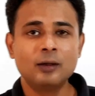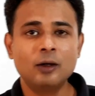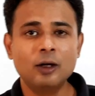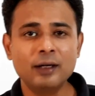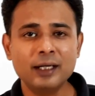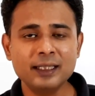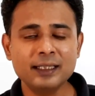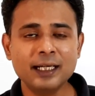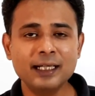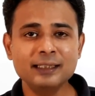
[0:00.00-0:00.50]

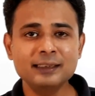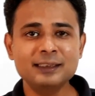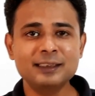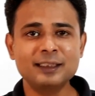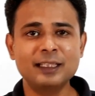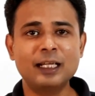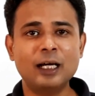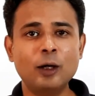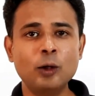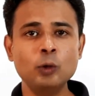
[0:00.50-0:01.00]
Alright
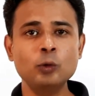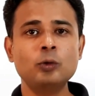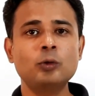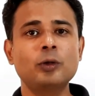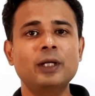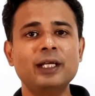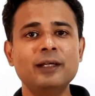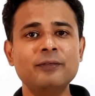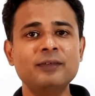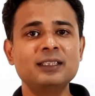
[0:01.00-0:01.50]
guys, now
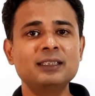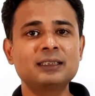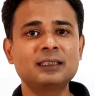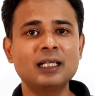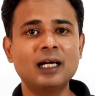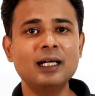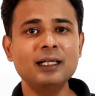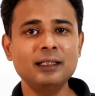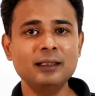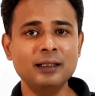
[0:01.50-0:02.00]
today we'll
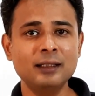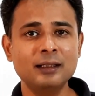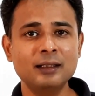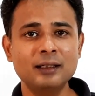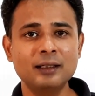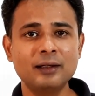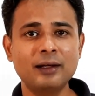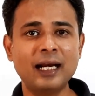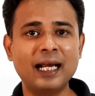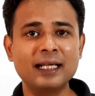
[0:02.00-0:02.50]
start
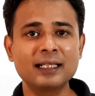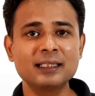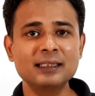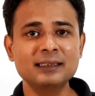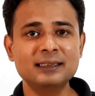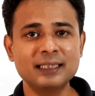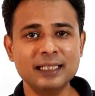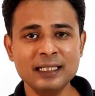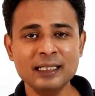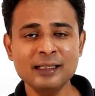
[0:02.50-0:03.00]

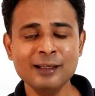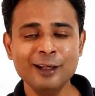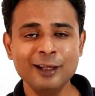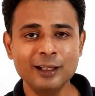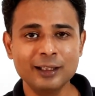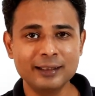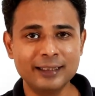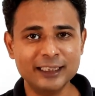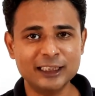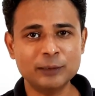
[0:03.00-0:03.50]
triangles
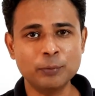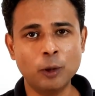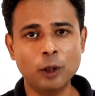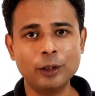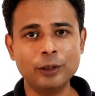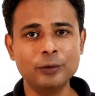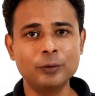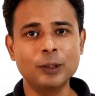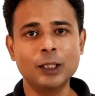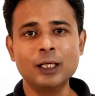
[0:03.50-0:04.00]
in this
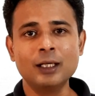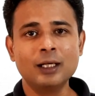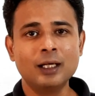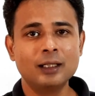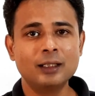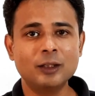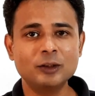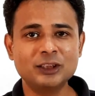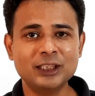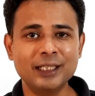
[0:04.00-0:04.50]
module.
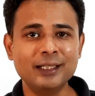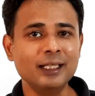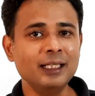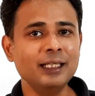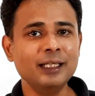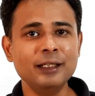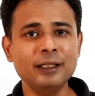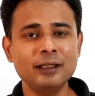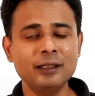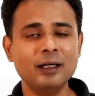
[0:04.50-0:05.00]
Now
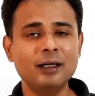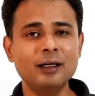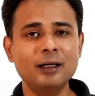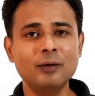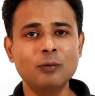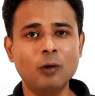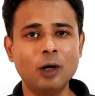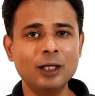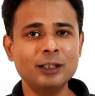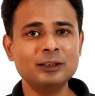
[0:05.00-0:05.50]
generally
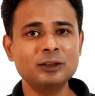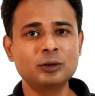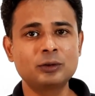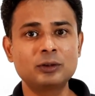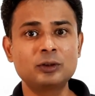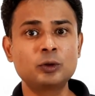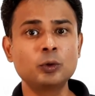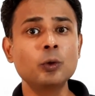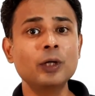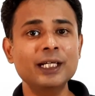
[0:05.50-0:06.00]
what
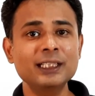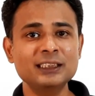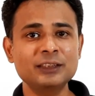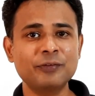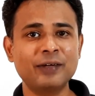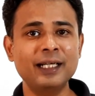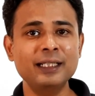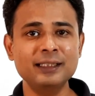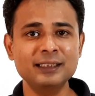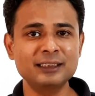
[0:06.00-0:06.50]
students
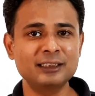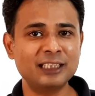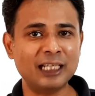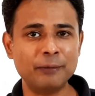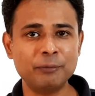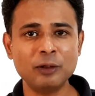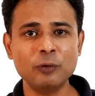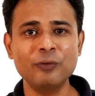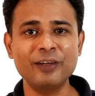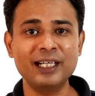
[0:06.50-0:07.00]
find this
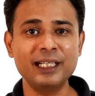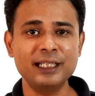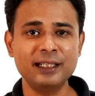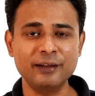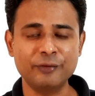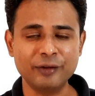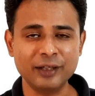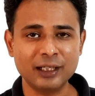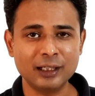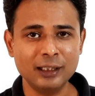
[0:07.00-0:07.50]
chapter very
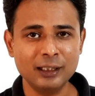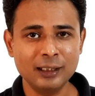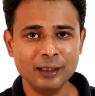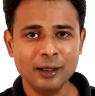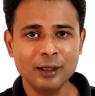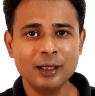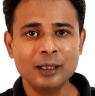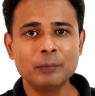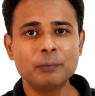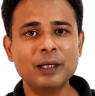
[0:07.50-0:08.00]
difficult,
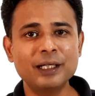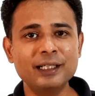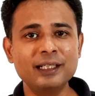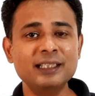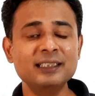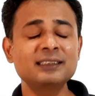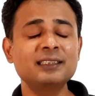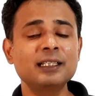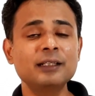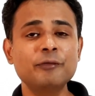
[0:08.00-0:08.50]
but it
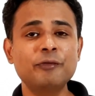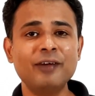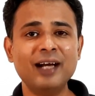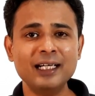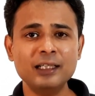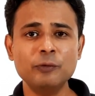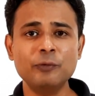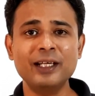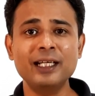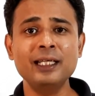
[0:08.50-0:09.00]
is in
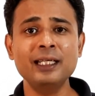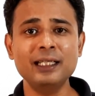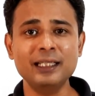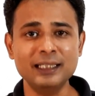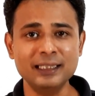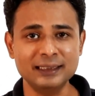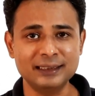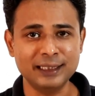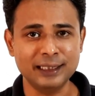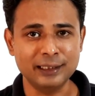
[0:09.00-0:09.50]
fact very
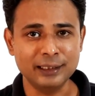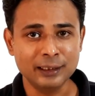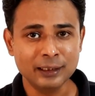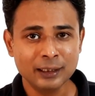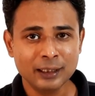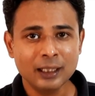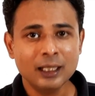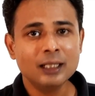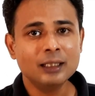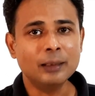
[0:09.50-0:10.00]

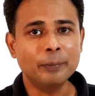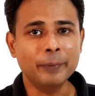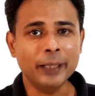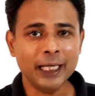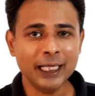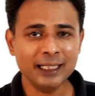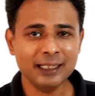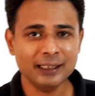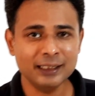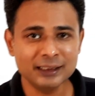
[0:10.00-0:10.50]
easy. The
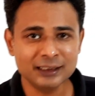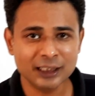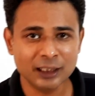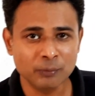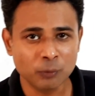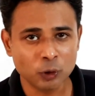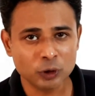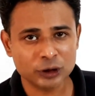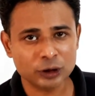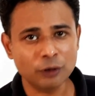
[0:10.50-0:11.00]
main
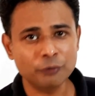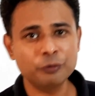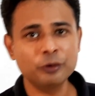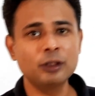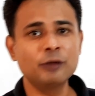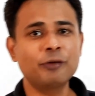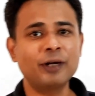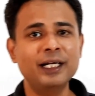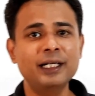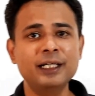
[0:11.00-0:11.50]
reason most of you
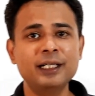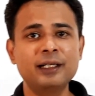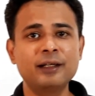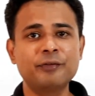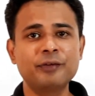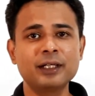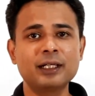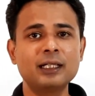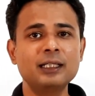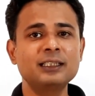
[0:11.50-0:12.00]
will find it
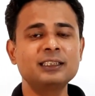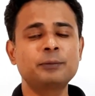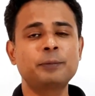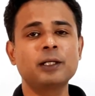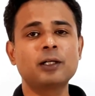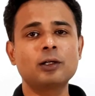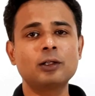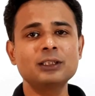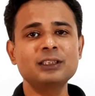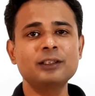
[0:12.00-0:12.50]
difficult is
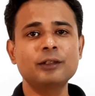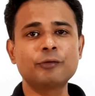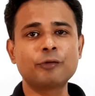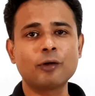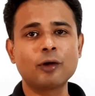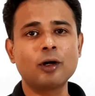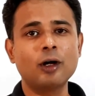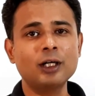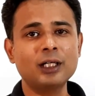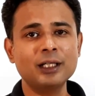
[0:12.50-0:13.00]
because you have
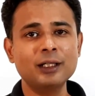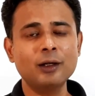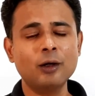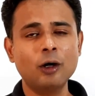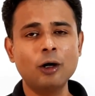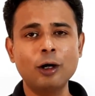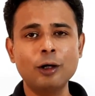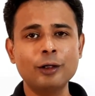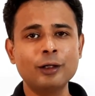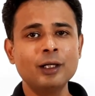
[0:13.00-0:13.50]
forgotten
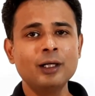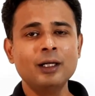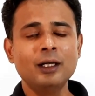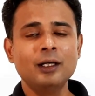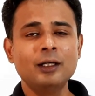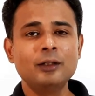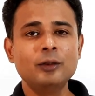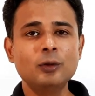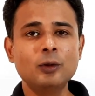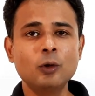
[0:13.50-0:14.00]
or
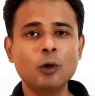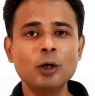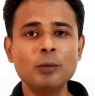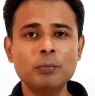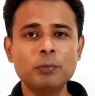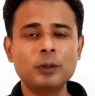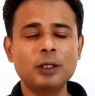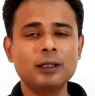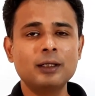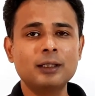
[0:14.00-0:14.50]
you
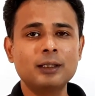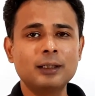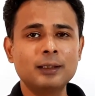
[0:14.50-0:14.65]
don't